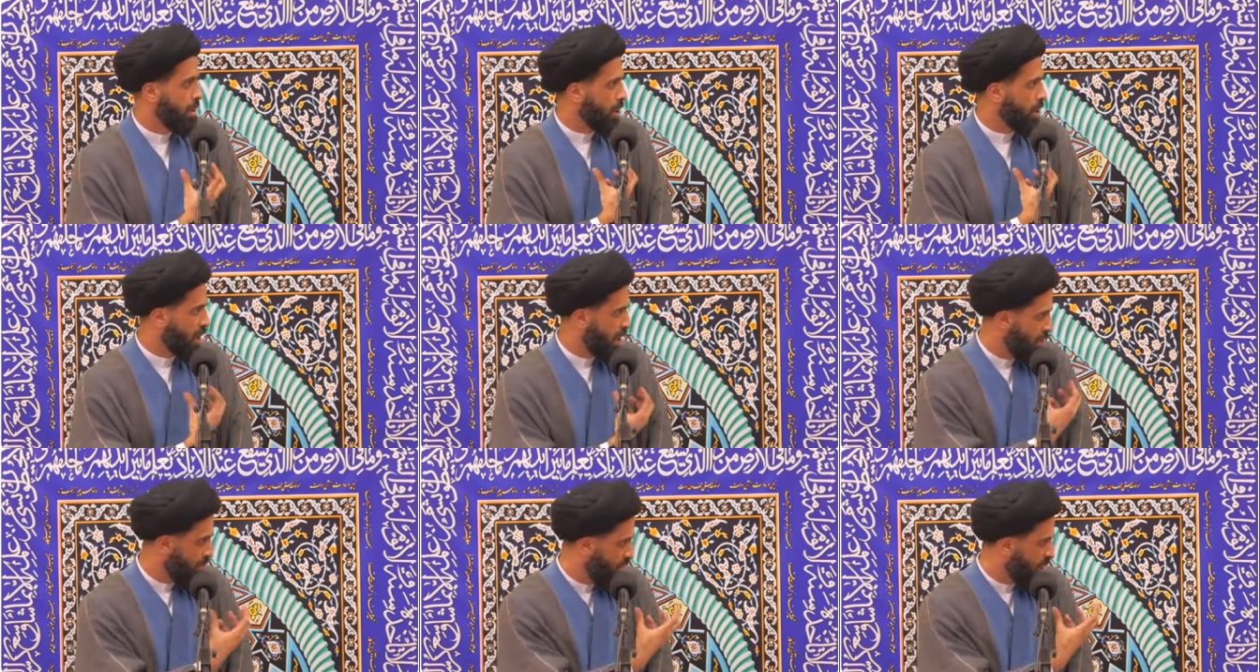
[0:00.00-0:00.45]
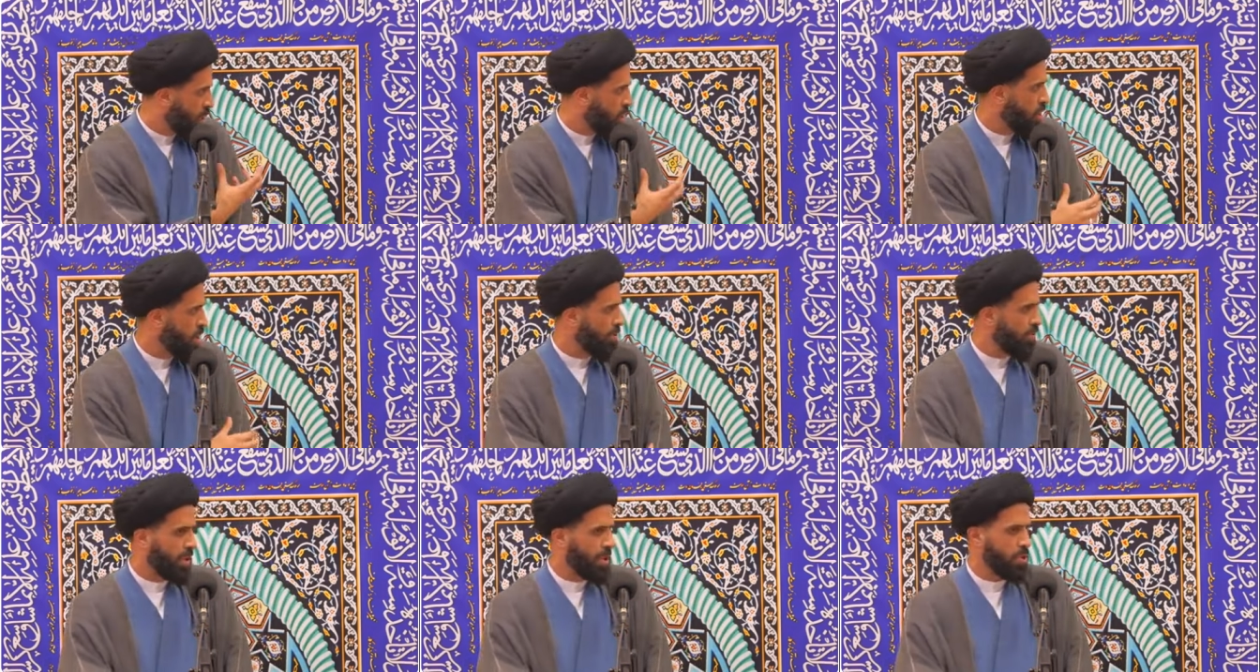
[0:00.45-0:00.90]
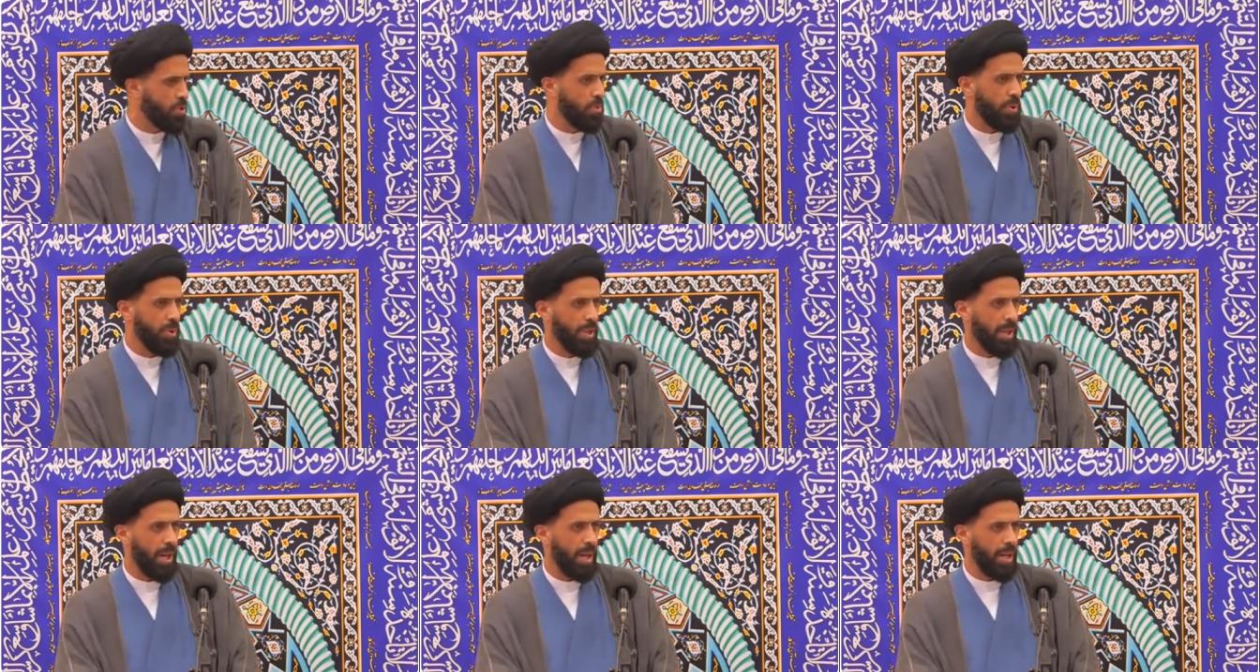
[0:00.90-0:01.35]
the conviction of
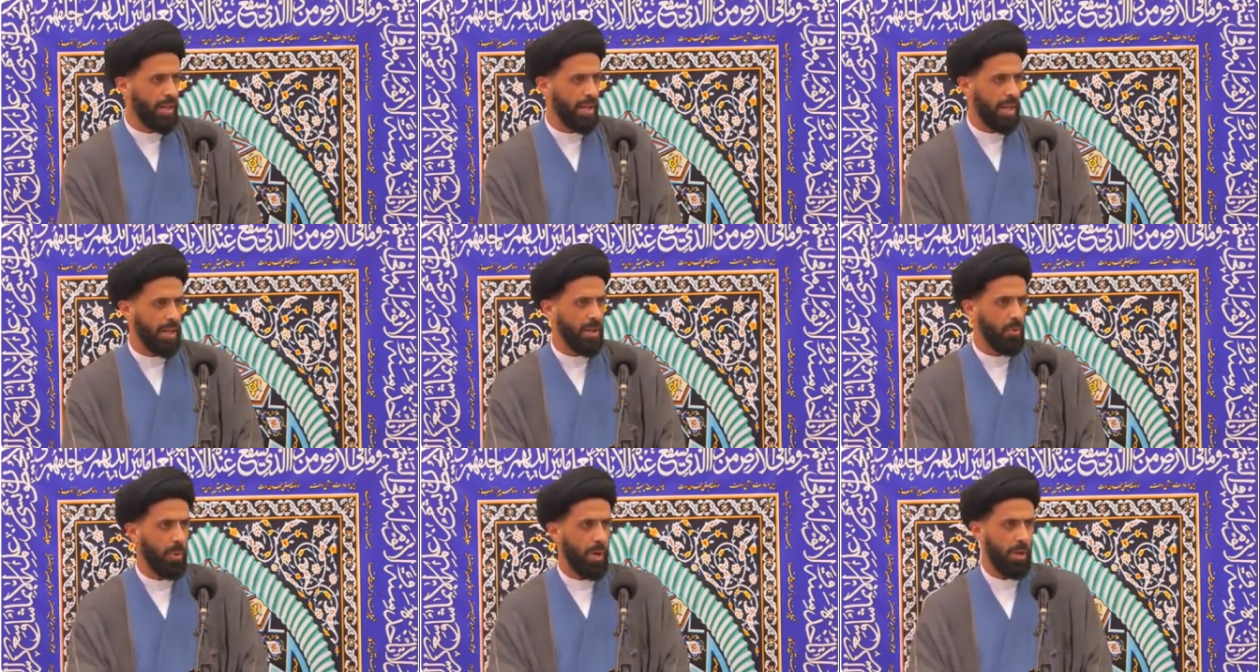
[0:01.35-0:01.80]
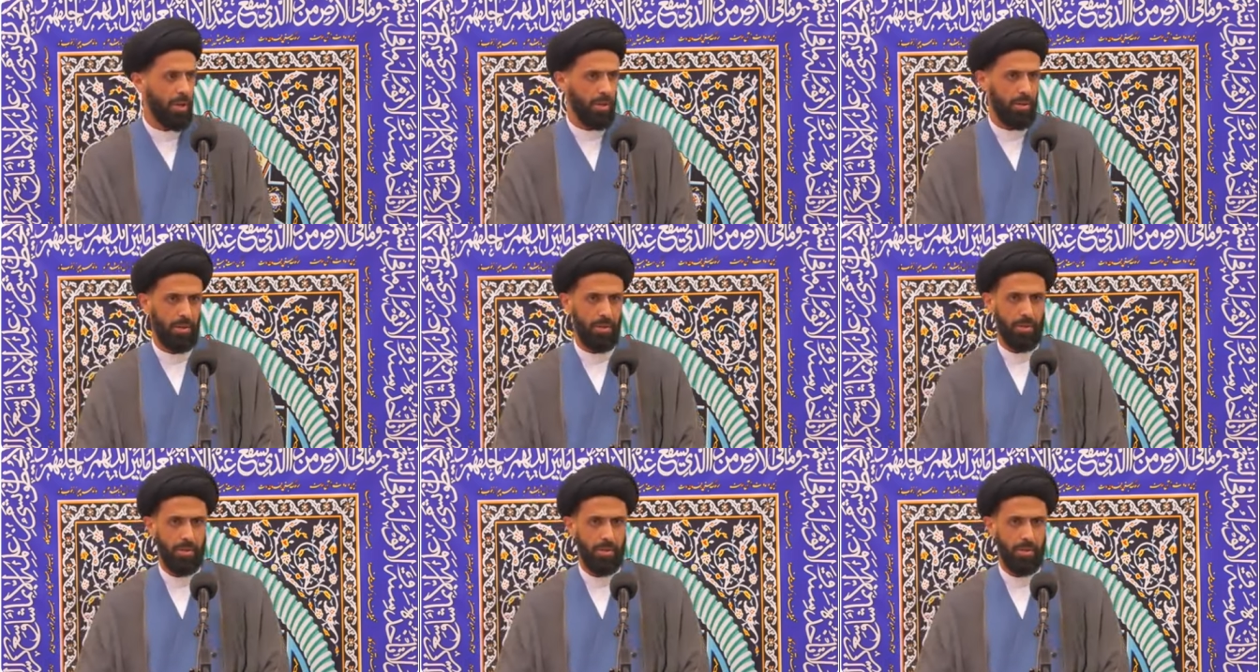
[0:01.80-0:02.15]
Rasulullah in any way?